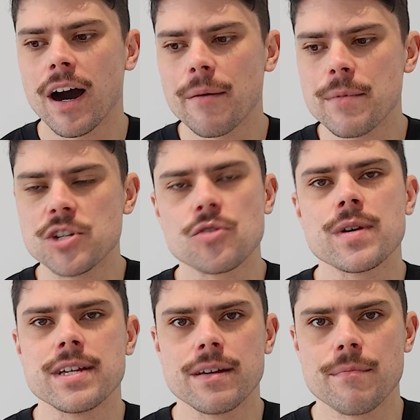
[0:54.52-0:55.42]
I'm
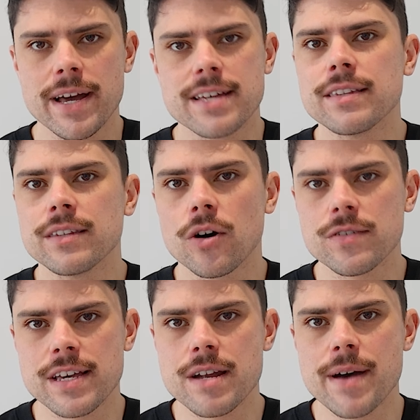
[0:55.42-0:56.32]
enjoying making
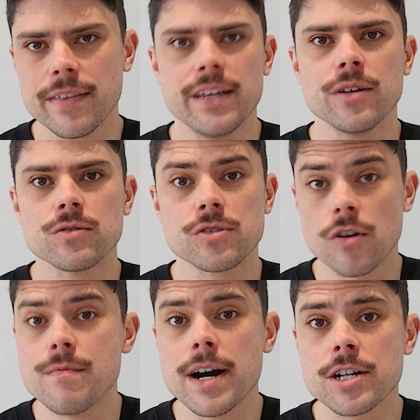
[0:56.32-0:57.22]
content about the Eagles
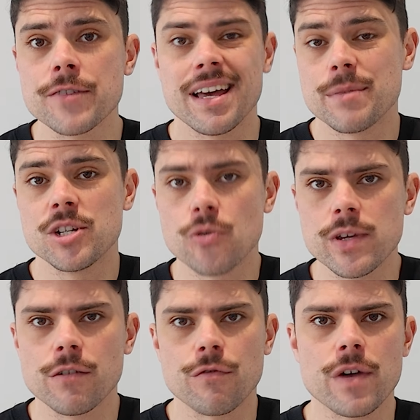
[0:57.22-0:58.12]
so much, and I'm
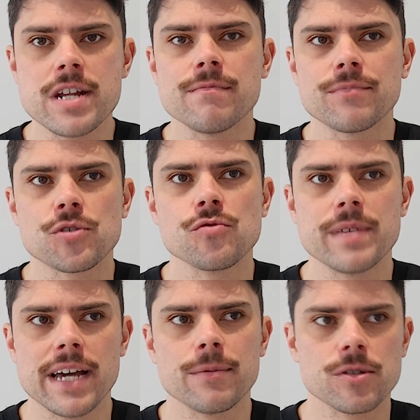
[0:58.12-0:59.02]
enjoying the freedom to
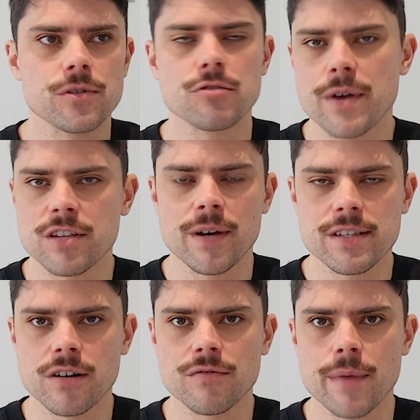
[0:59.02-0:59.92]
be able to express myself